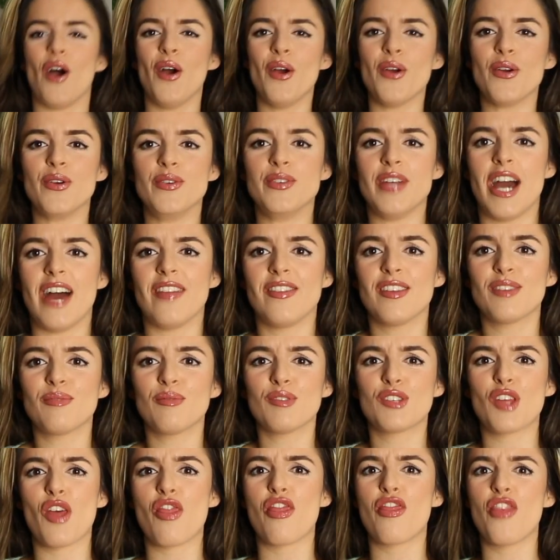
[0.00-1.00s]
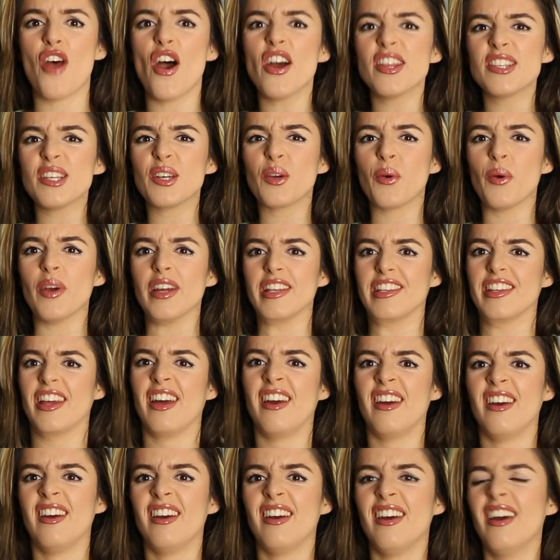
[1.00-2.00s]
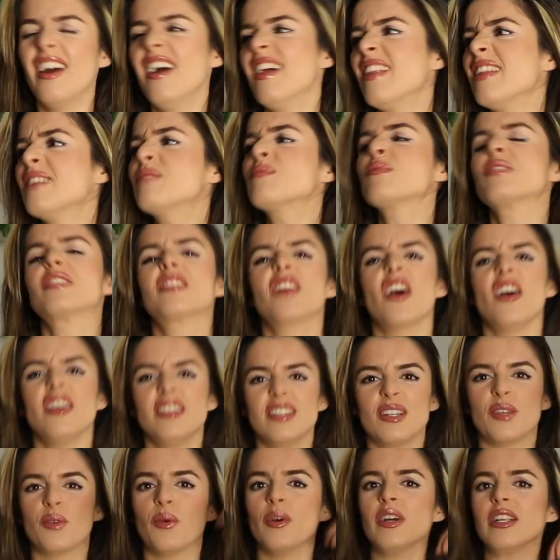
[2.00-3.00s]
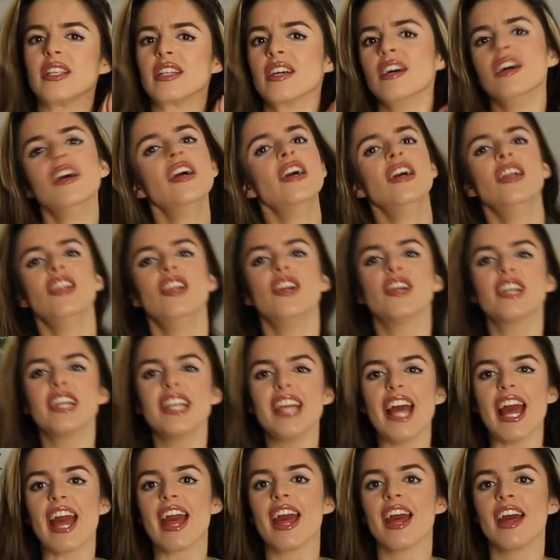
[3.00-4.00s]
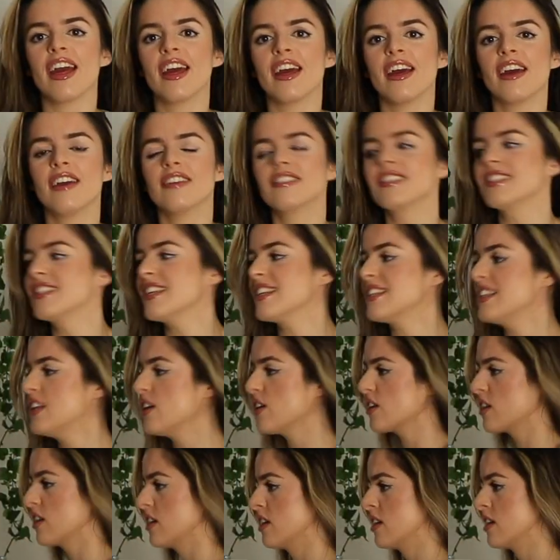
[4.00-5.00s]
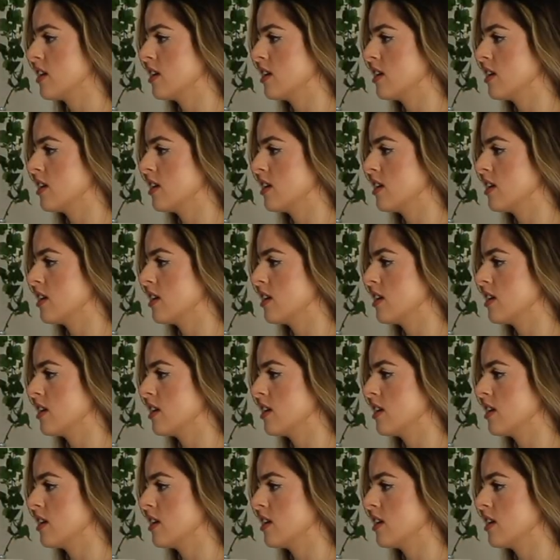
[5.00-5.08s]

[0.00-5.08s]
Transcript: own and this was £30. This was £30. Look at it. Does this look